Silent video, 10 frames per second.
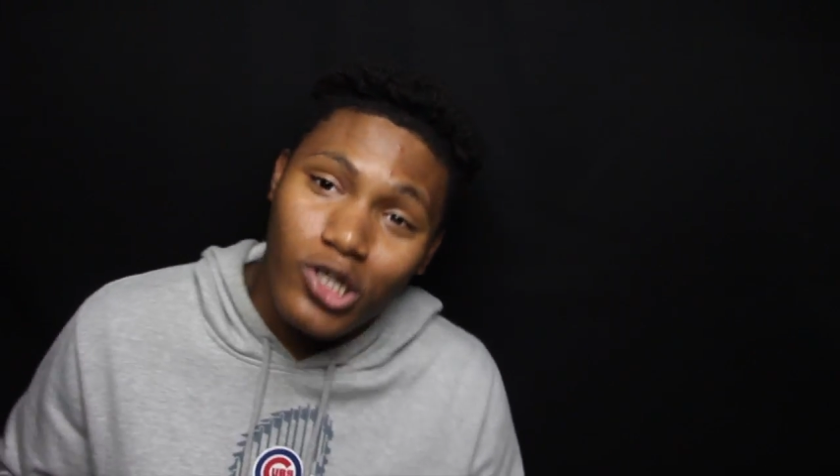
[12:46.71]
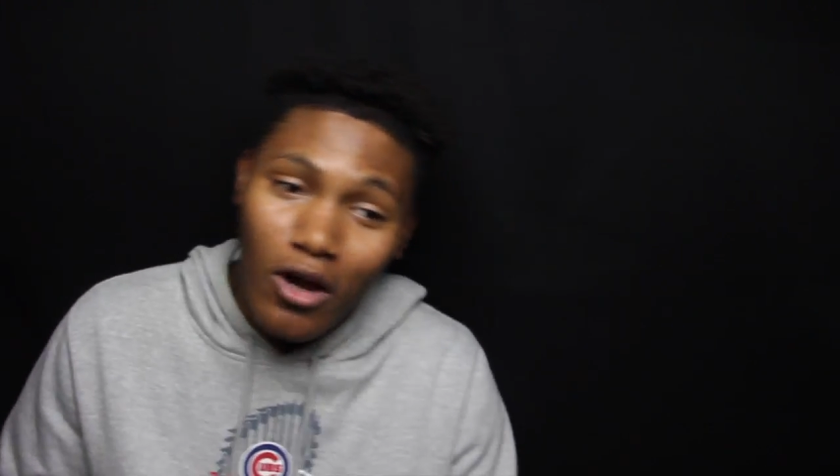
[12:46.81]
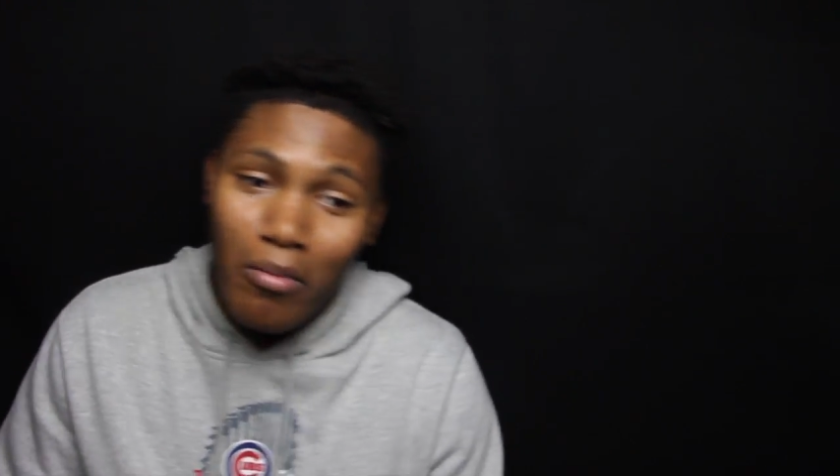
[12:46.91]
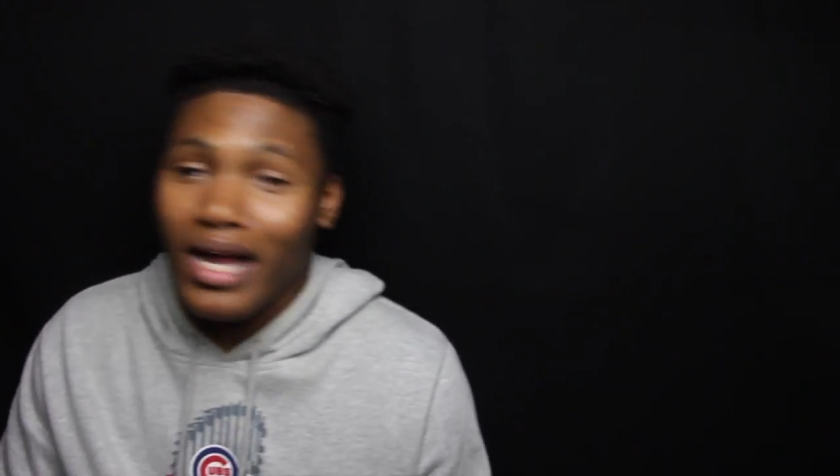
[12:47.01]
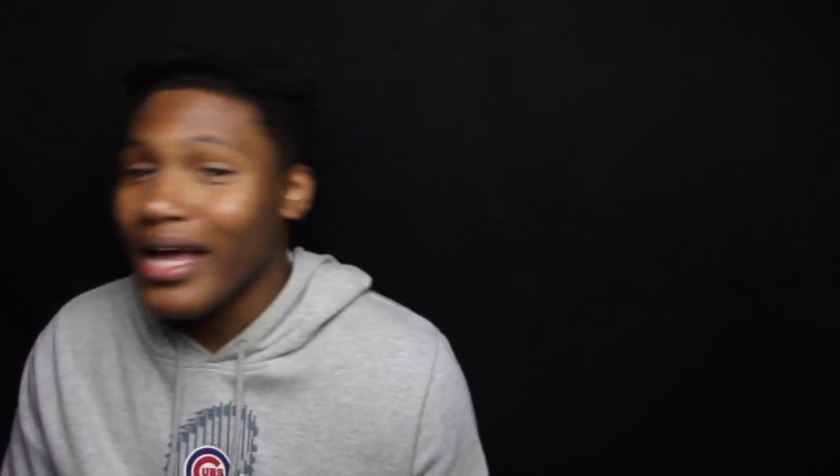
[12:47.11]
or
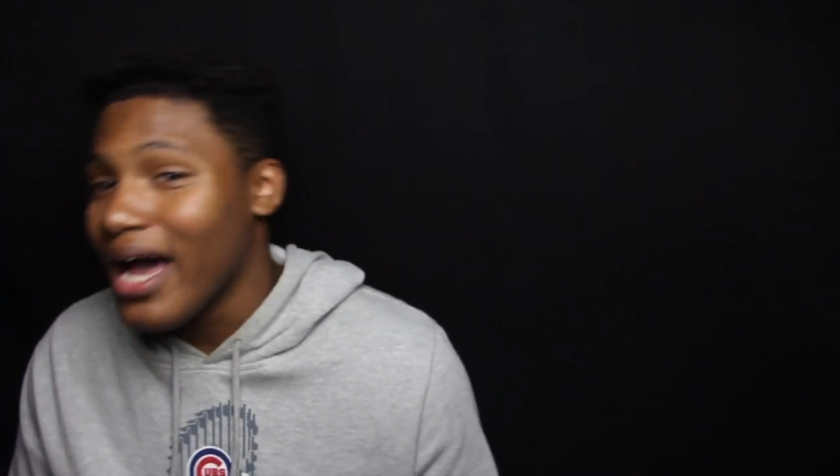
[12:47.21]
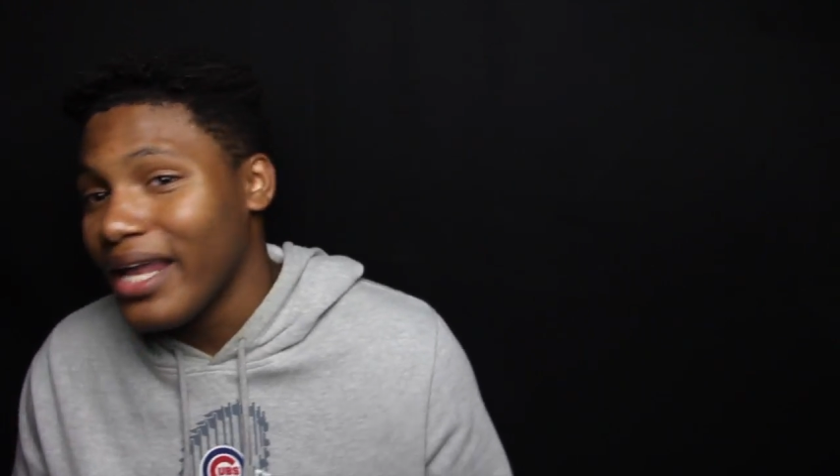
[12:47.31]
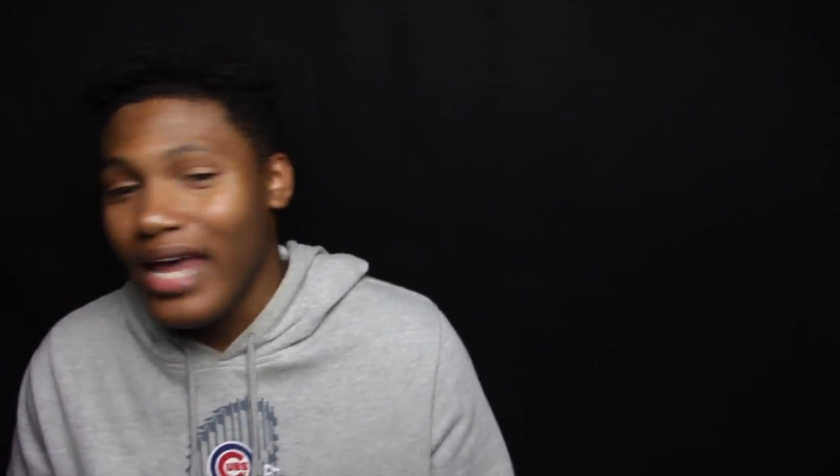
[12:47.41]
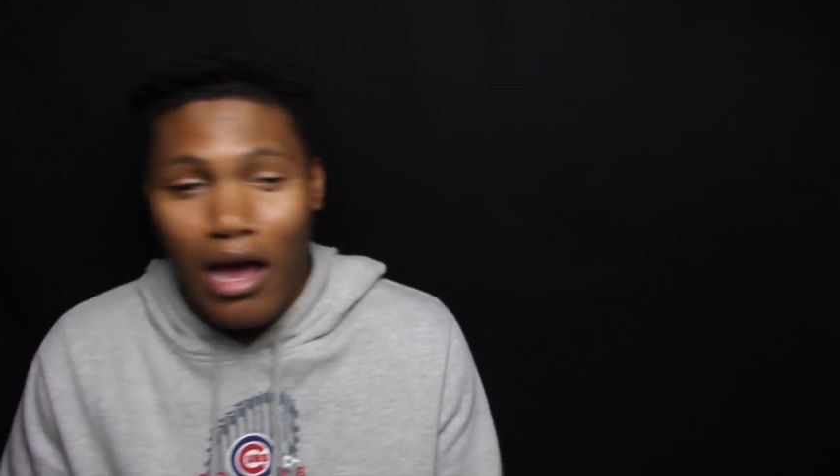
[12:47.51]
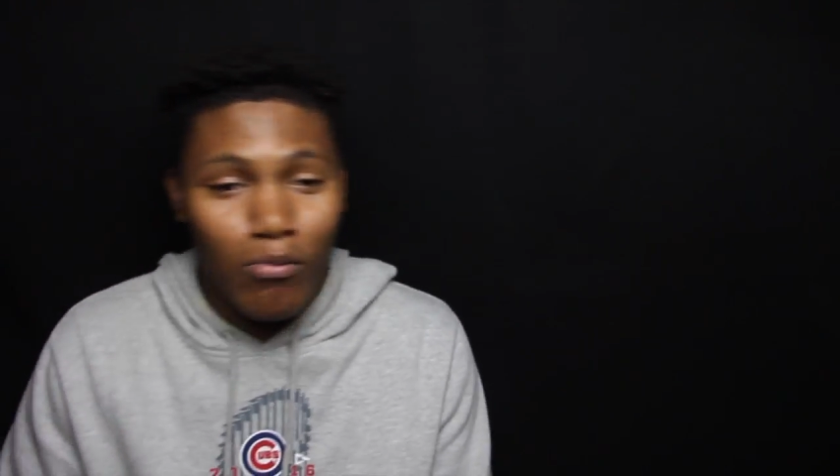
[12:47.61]
oh my
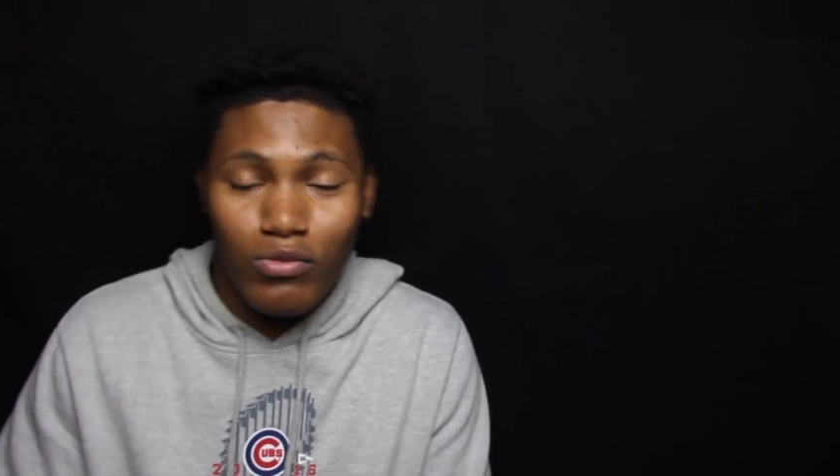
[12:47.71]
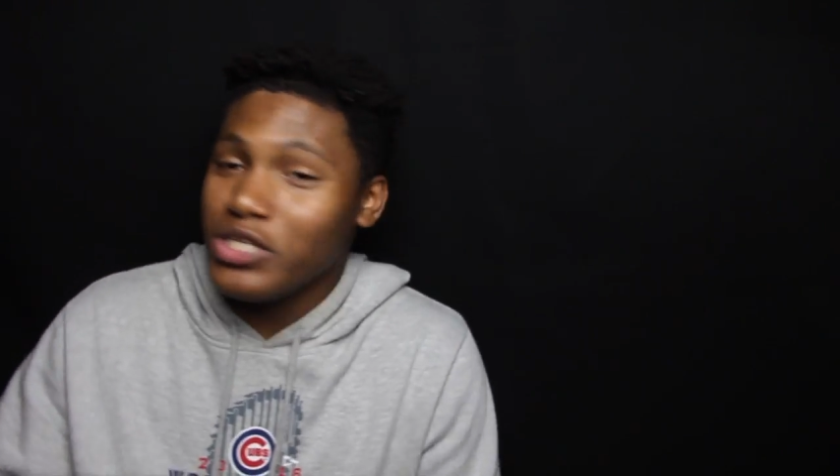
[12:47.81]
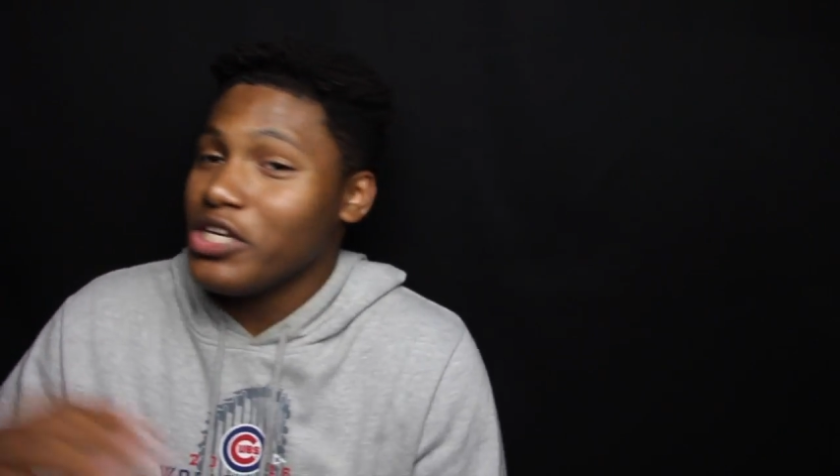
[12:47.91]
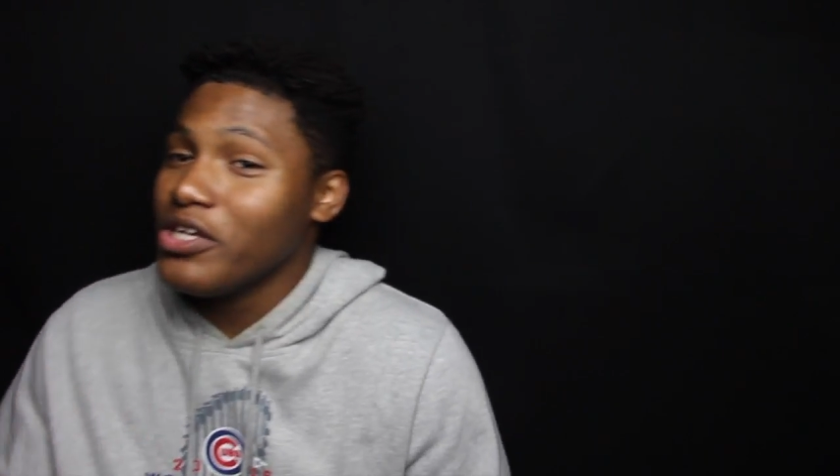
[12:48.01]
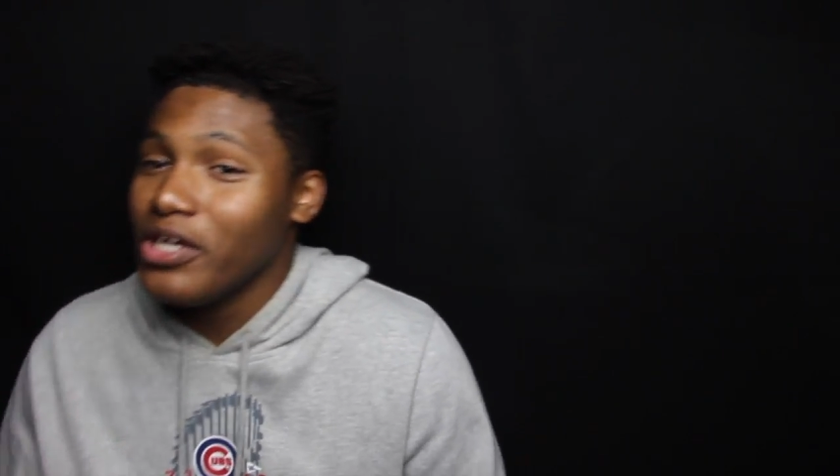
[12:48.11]
god, the album
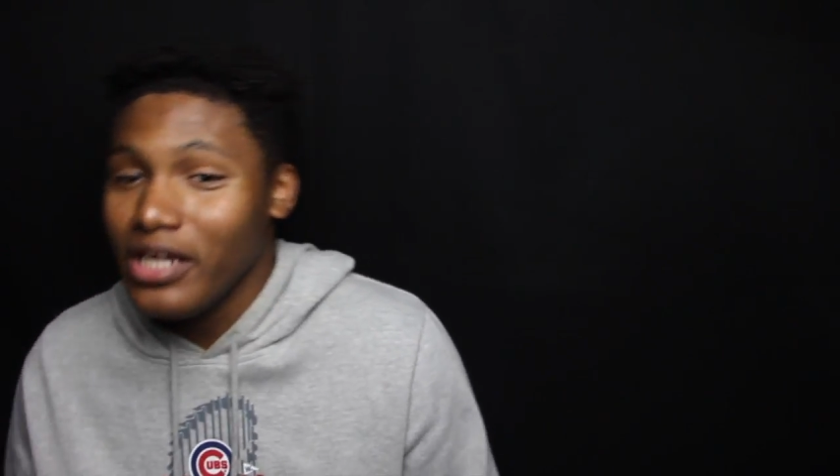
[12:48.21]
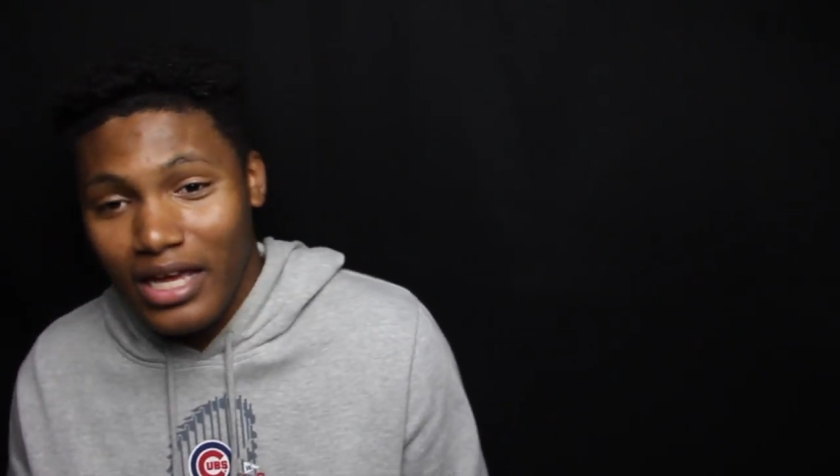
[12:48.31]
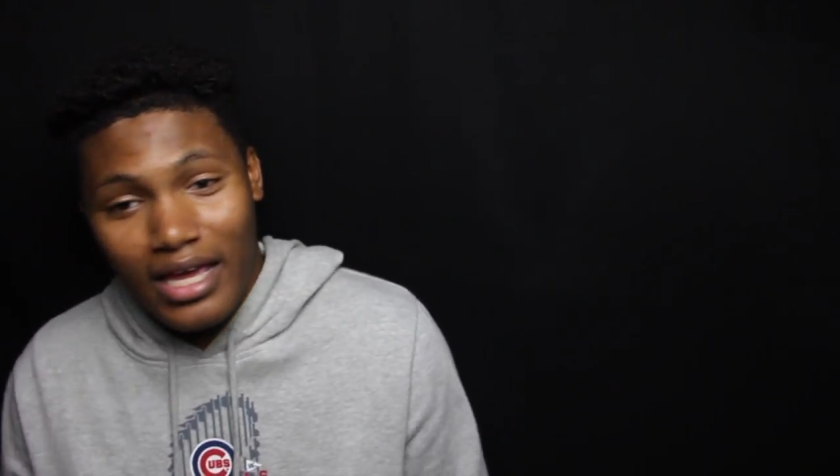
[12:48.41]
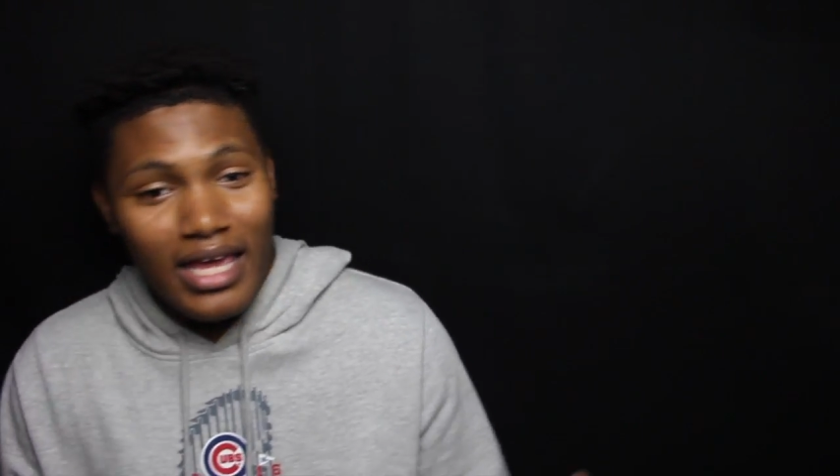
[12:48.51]
was good